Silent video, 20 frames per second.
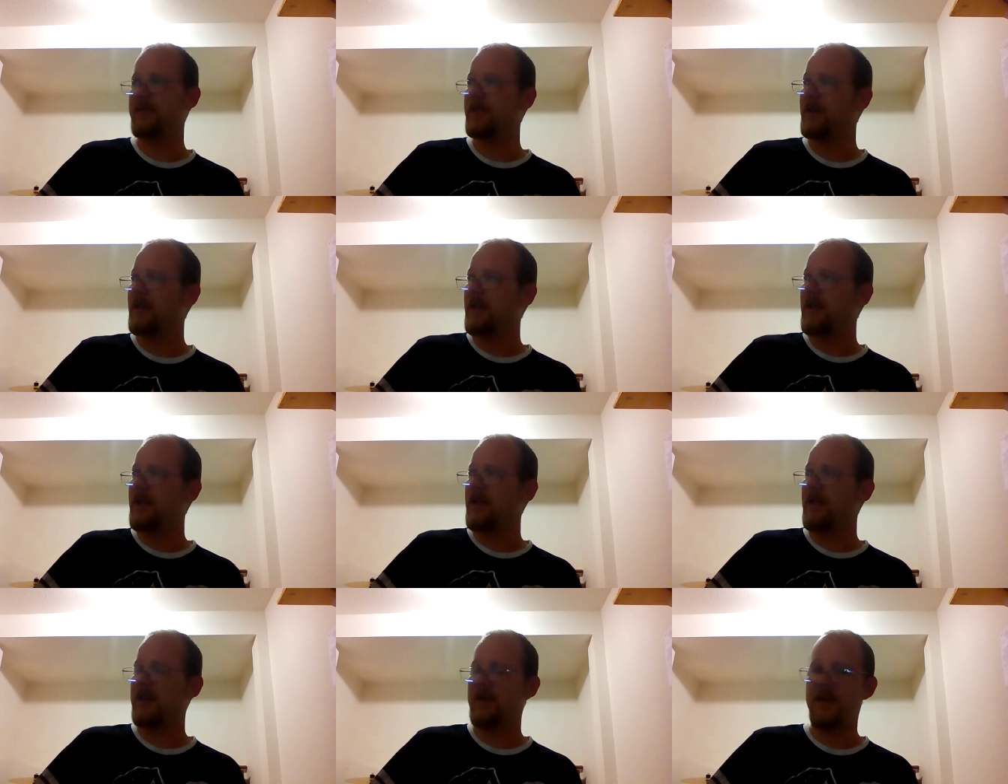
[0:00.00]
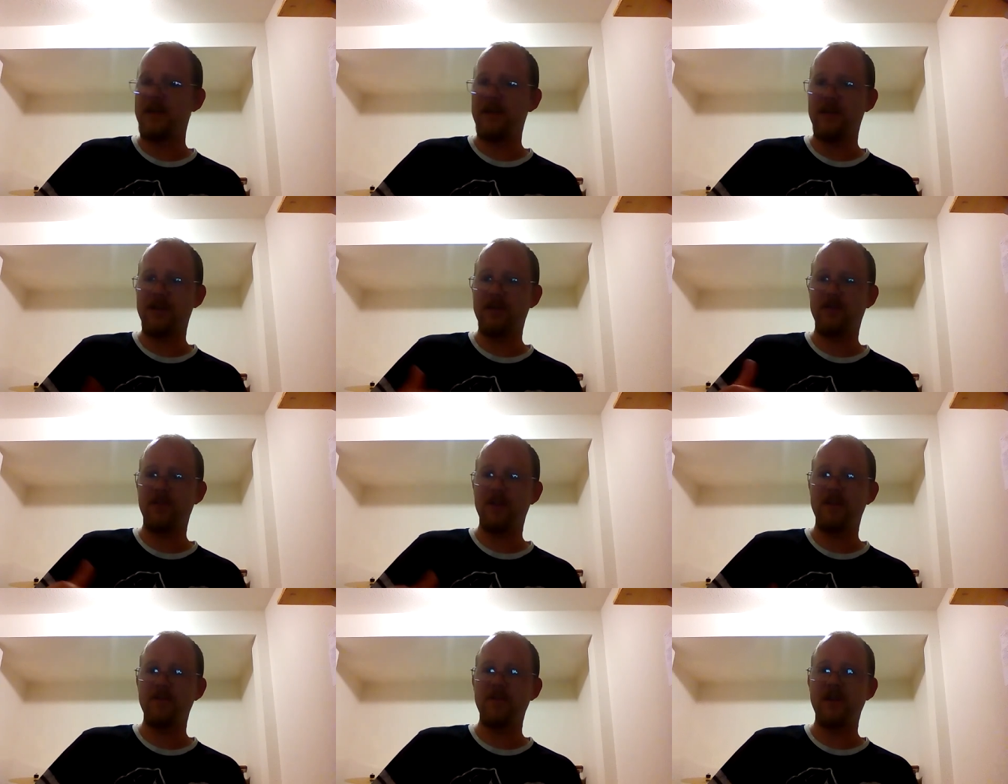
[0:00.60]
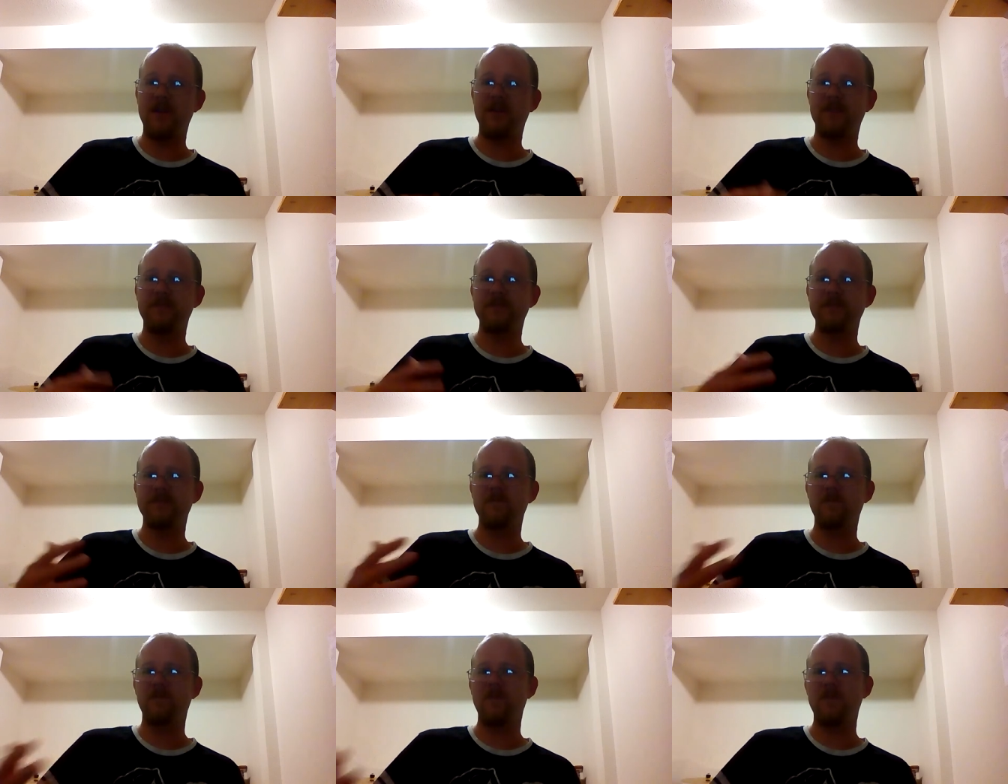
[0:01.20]
a Canadian cream ale.
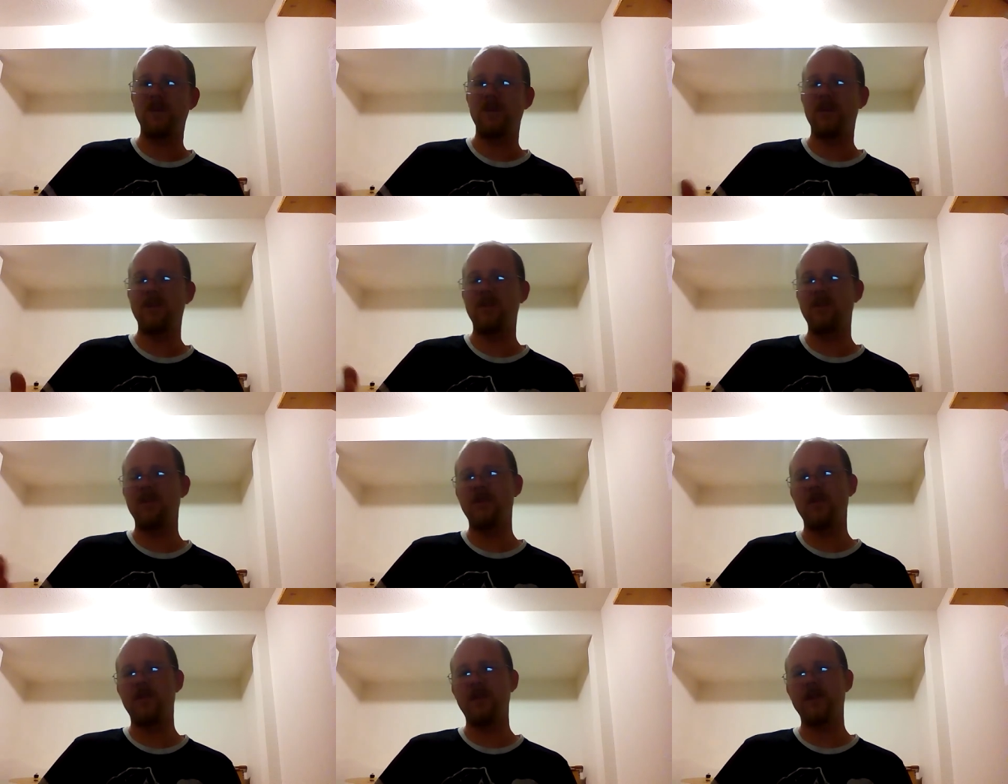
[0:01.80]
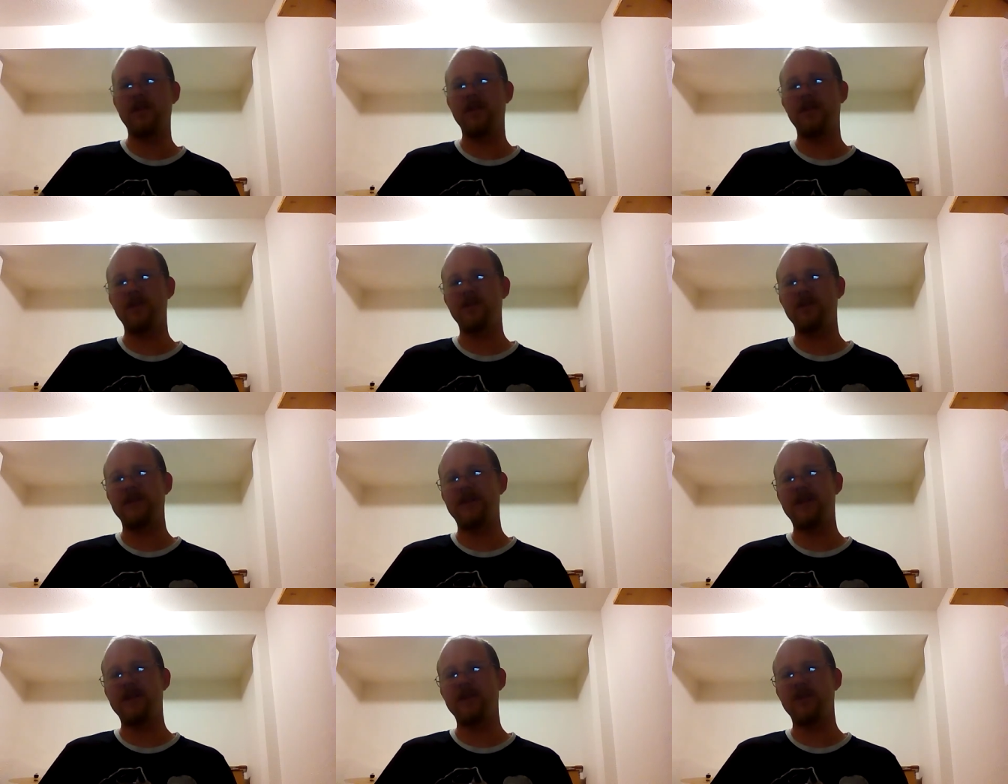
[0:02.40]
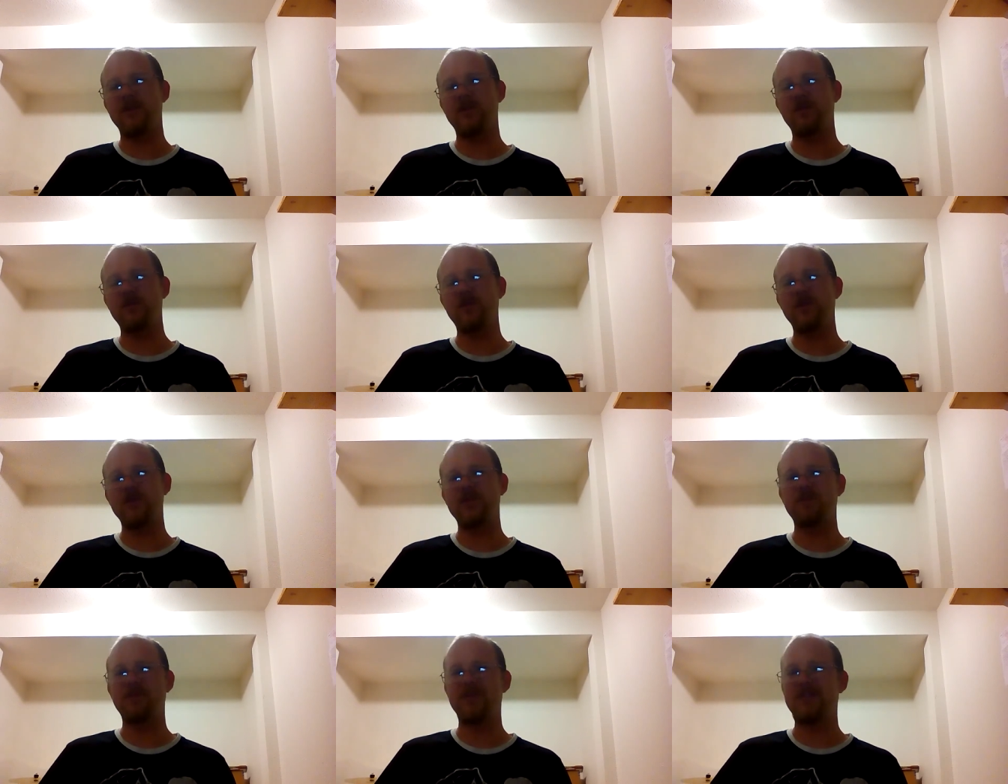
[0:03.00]
you would think they're lager
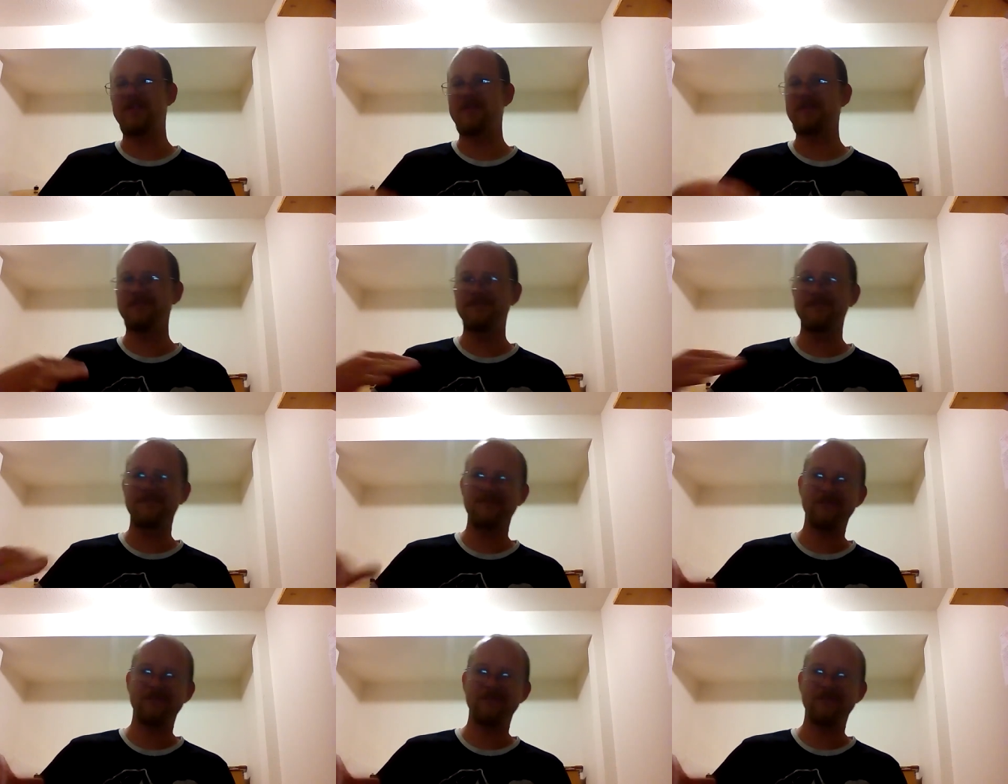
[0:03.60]
almost, but